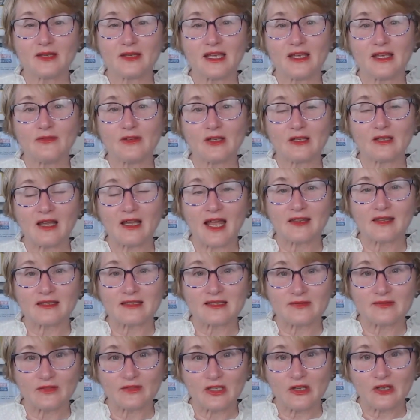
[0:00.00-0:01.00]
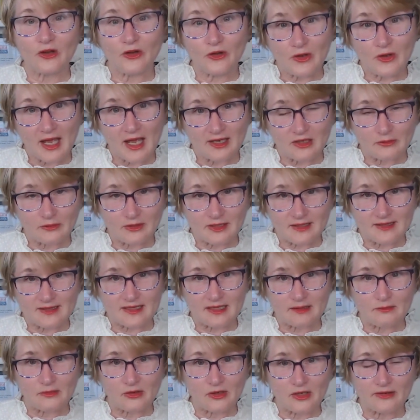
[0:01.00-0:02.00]
If you like this video and you want to see
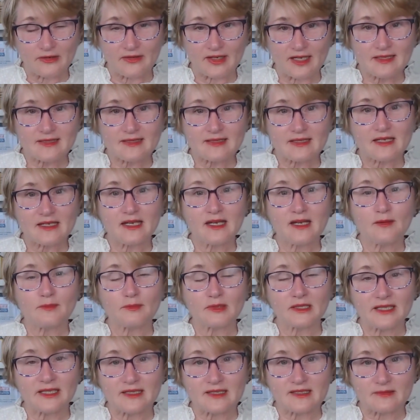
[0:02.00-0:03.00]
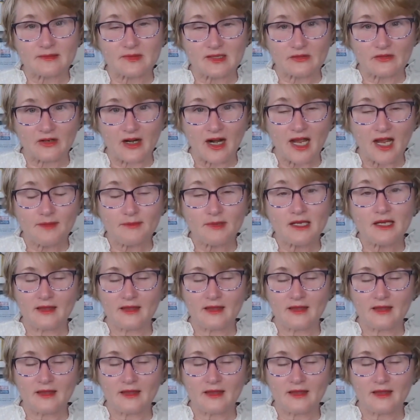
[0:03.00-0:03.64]
more of us, please subscribe.